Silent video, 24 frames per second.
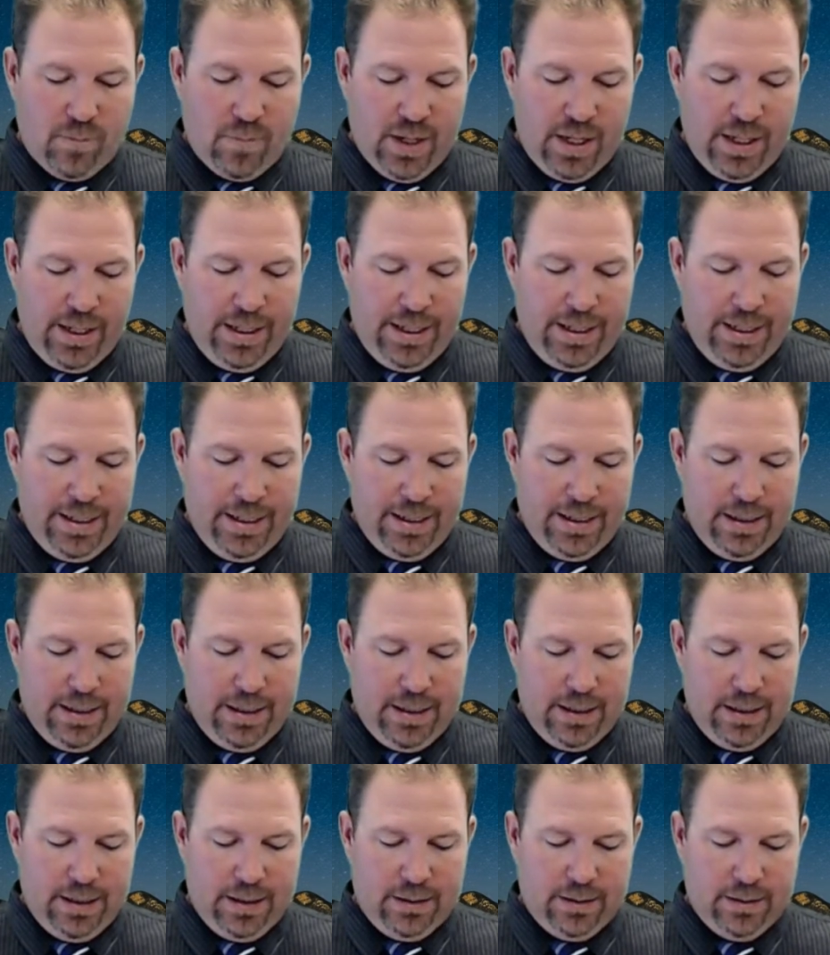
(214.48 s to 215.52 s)

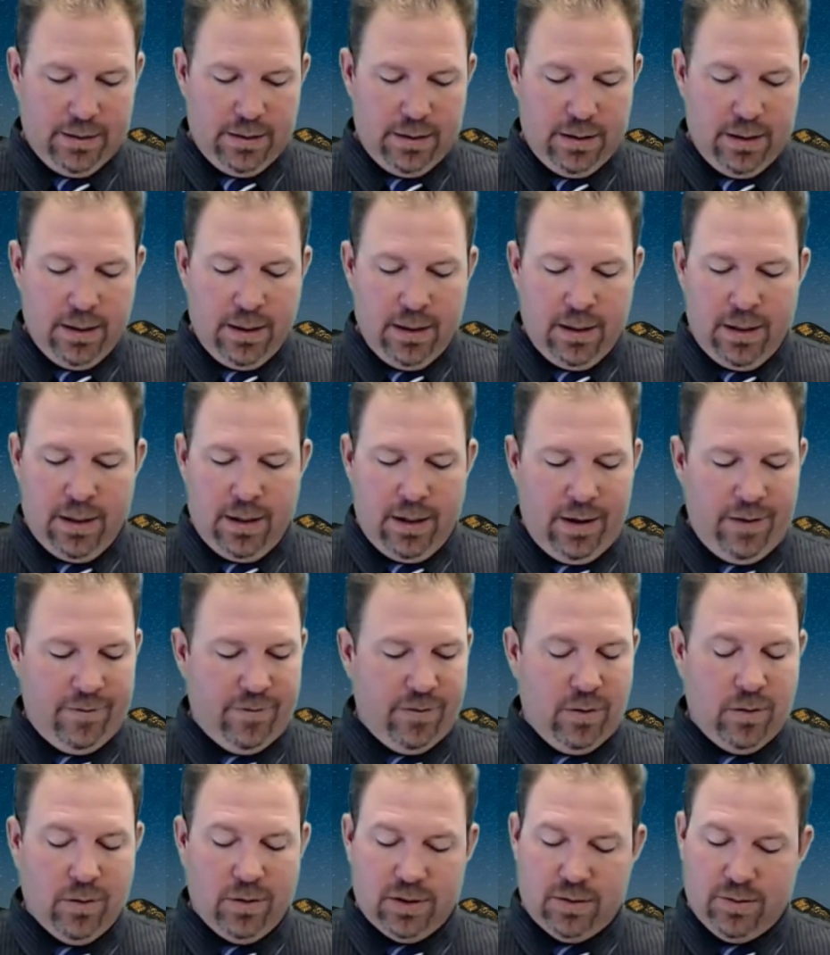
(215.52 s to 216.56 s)
and
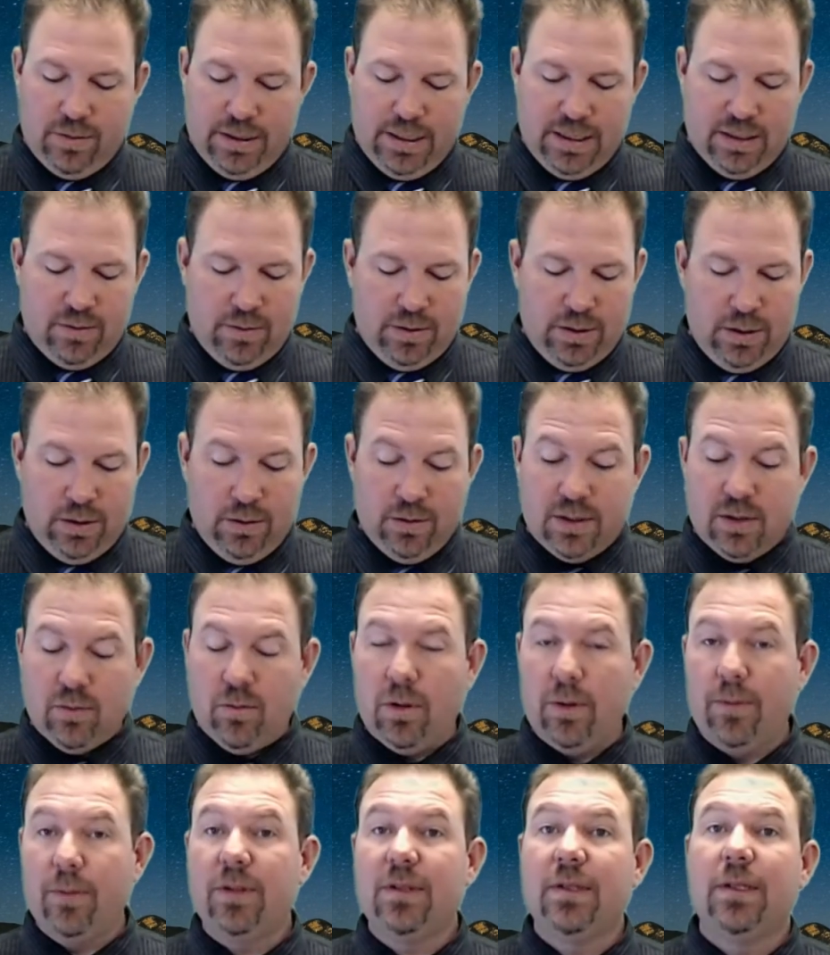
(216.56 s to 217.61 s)
of course with this one too, it's a
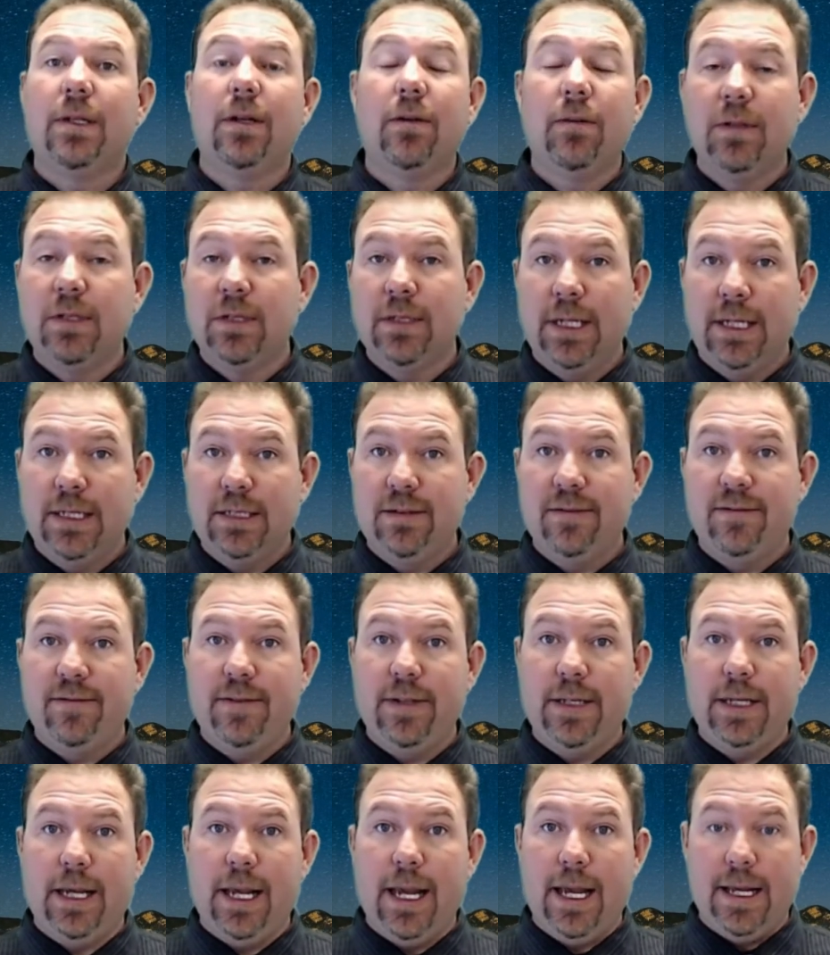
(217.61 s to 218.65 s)
1% origination
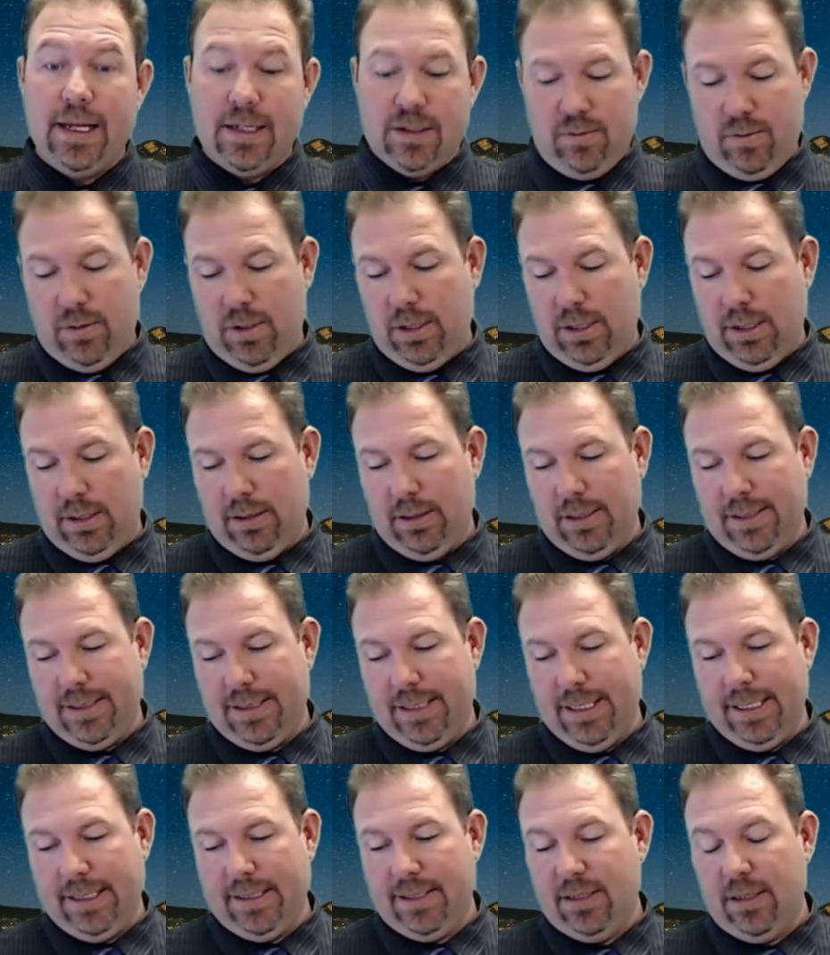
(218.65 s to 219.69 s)
fee as well, it looks
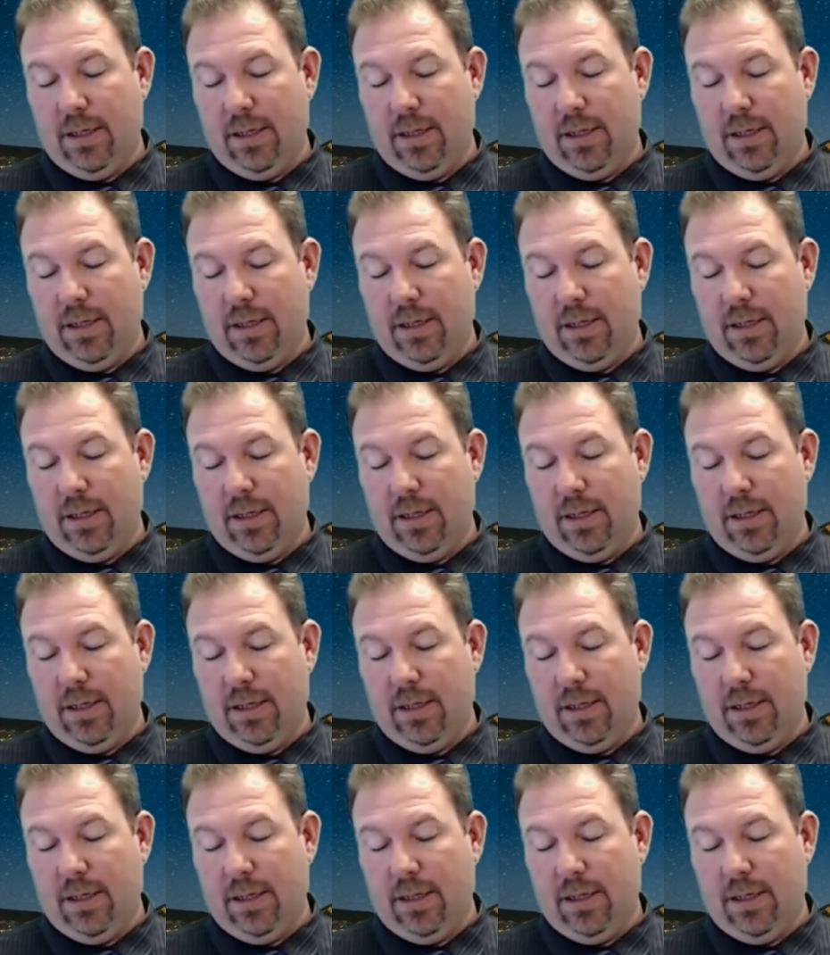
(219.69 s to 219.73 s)
like.